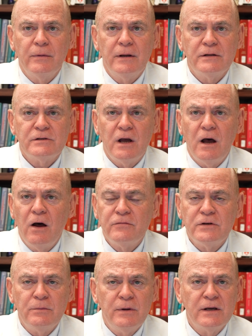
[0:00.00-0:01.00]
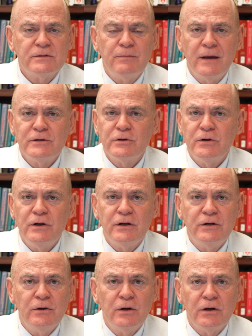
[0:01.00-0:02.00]
It's often missed. Make sure you
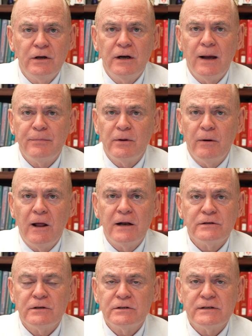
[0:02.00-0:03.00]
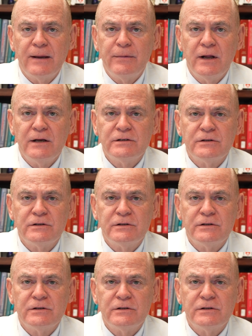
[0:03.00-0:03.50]
can do a good ophthalmological examination.